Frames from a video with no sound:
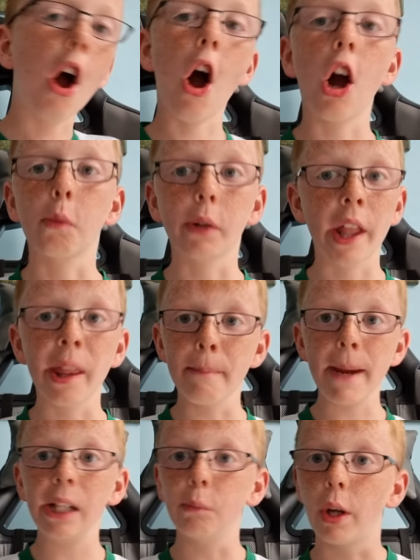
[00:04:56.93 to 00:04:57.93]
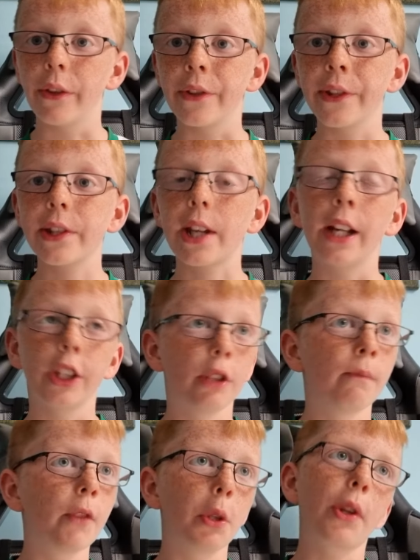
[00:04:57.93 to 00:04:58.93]
are one of the main ones.
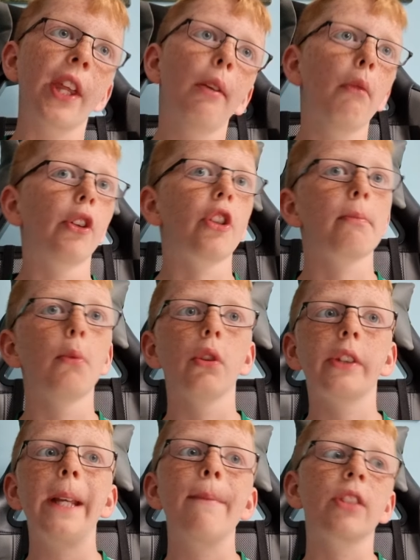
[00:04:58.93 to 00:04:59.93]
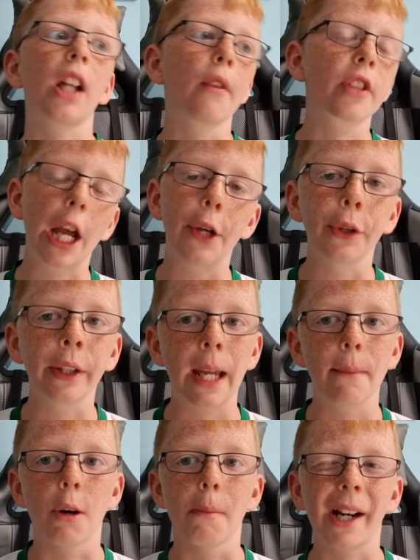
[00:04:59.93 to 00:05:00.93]
And you think when there's more teams down south, you can
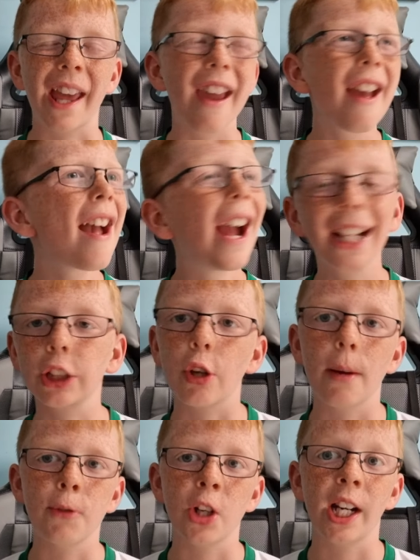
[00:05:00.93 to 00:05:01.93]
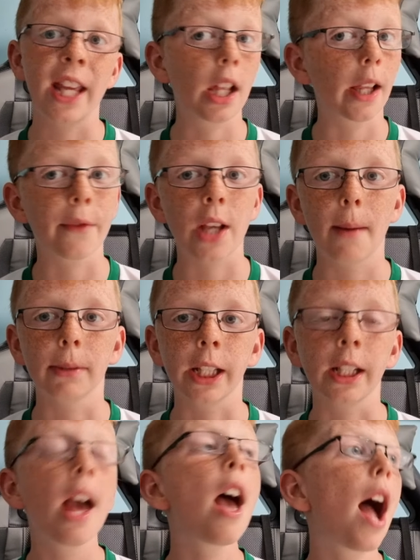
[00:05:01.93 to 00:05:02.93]
get more money. It's Graeme Shinnie. He loves
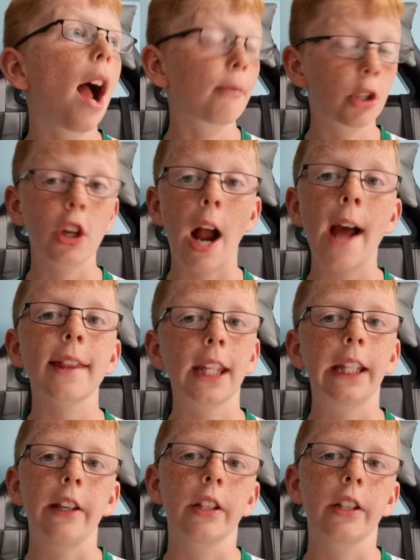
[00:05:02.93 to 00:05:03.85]
Aberdeen. I'm. Sh- I think